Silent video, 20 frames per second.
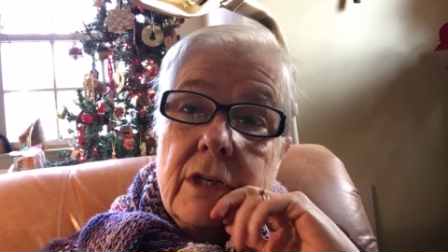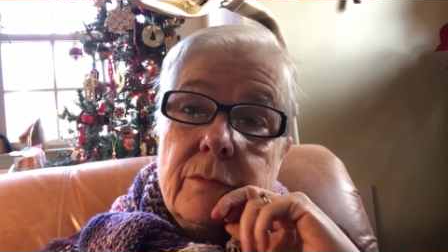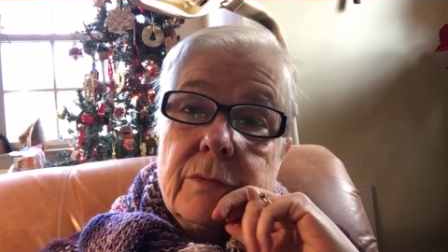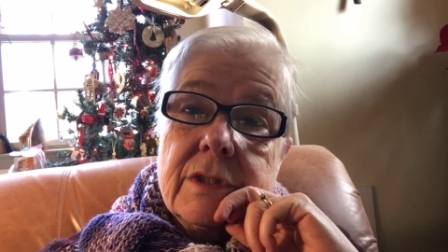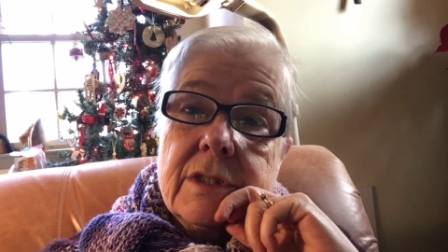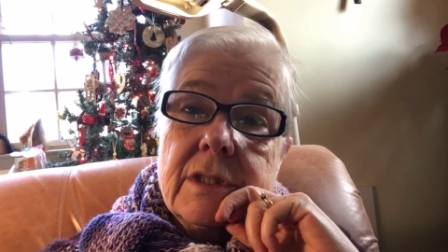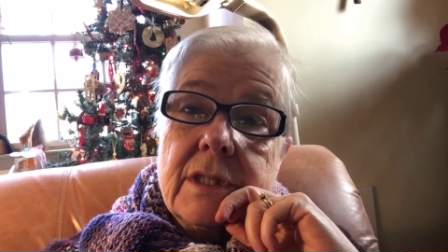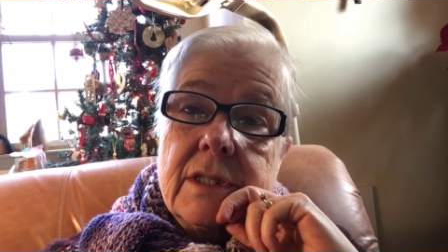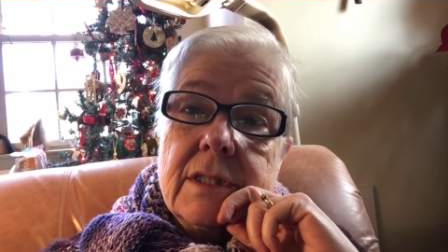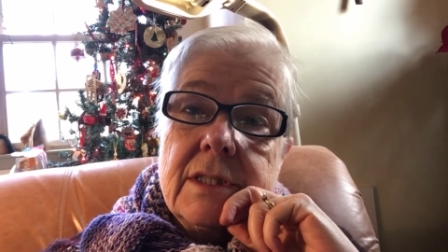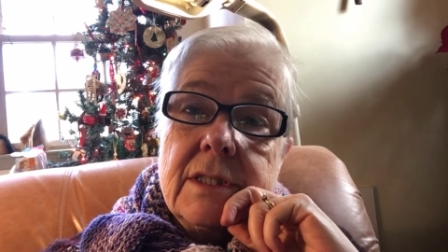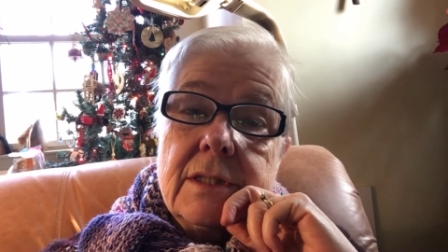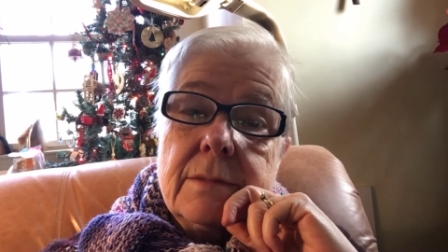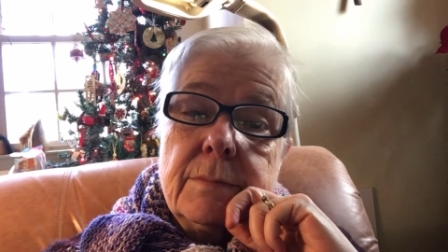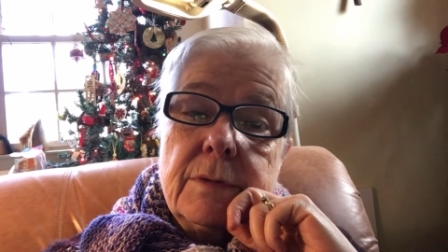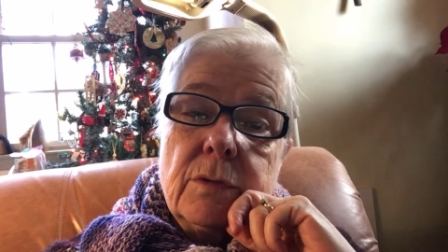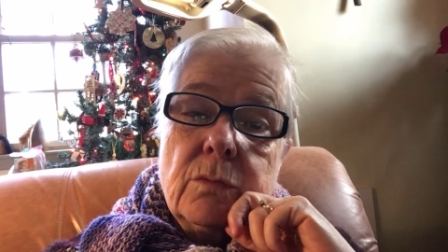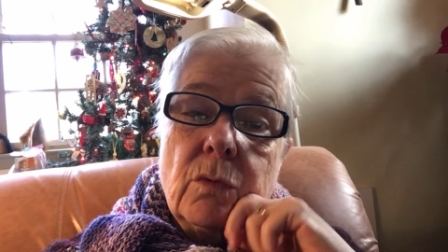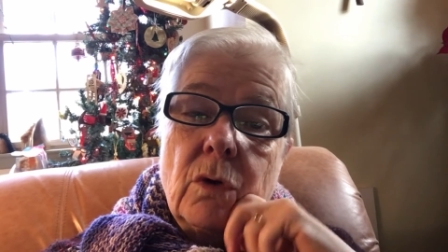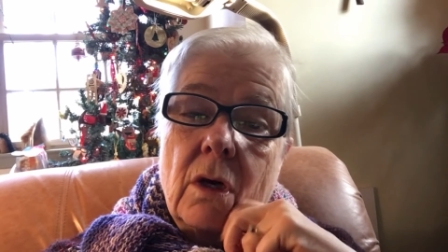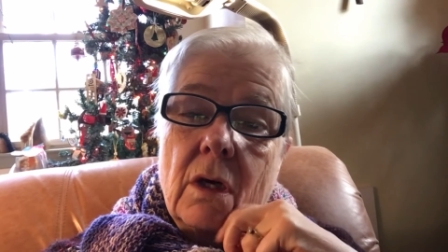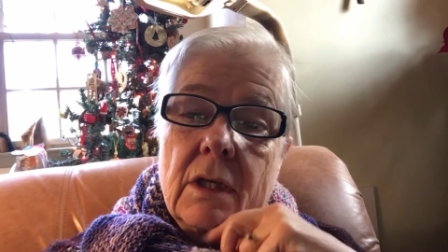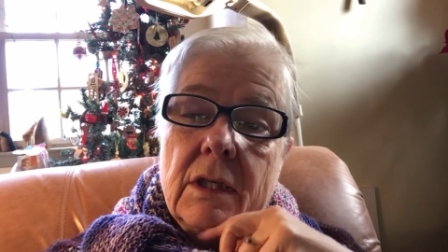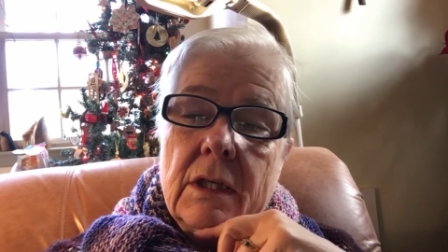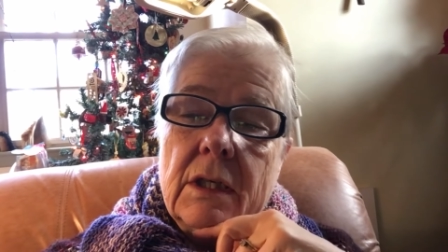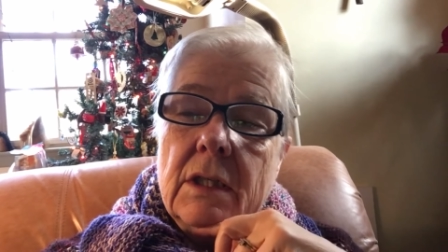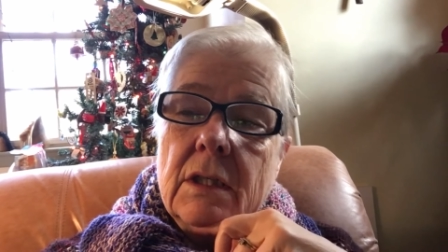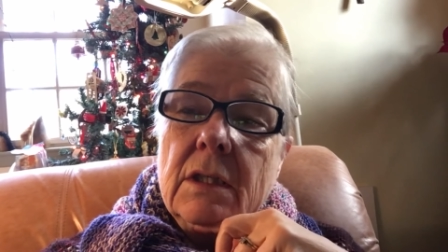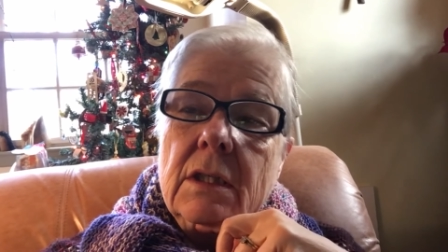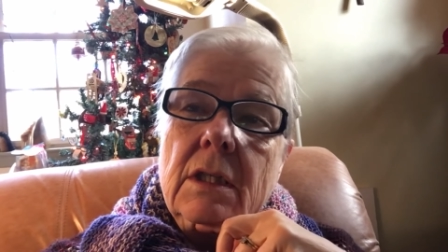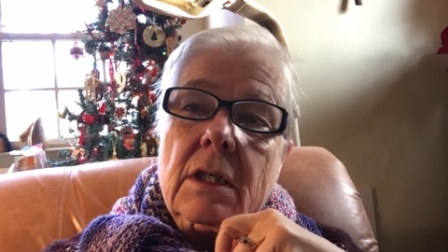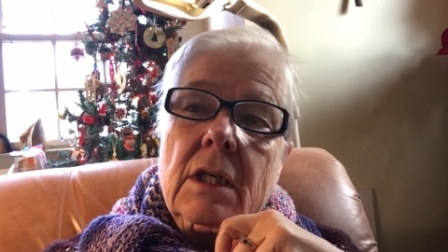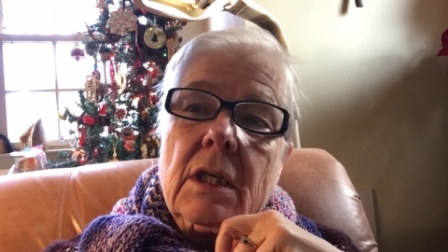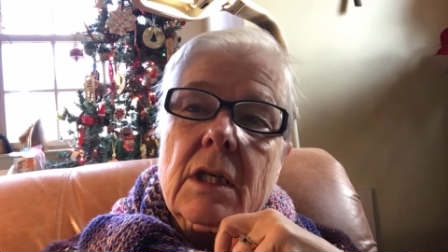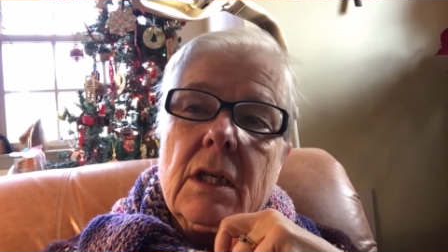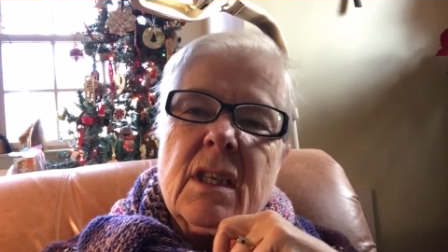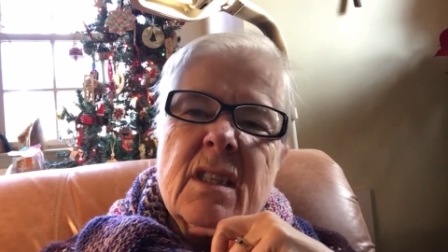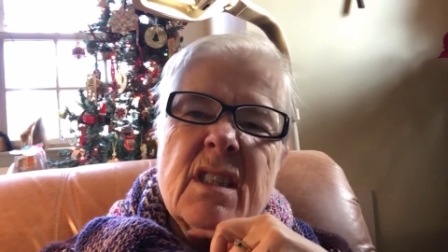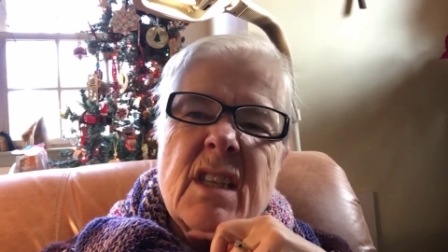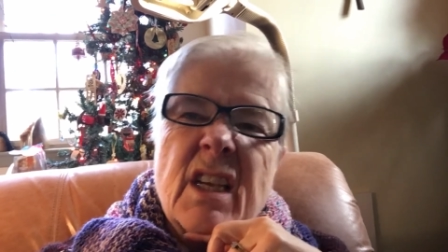It was nice to be walking
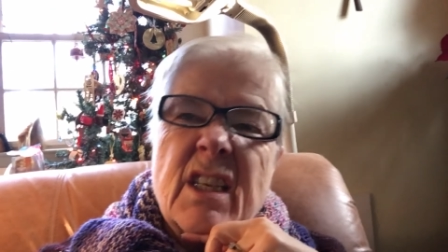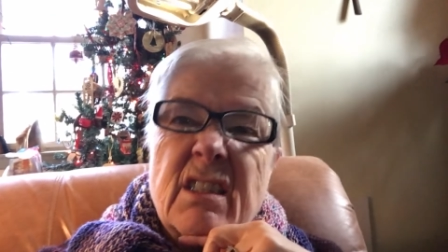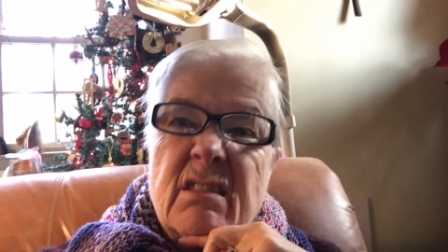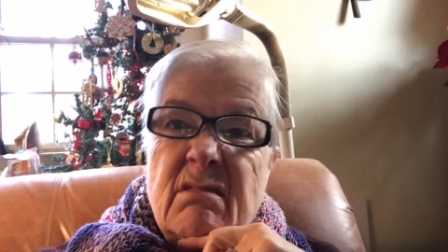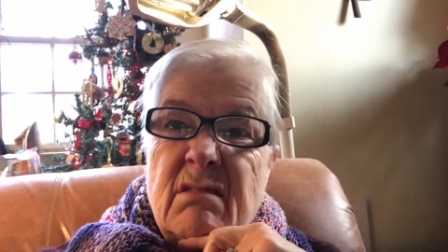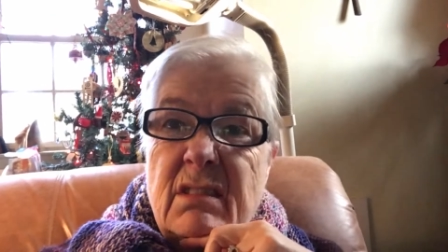because I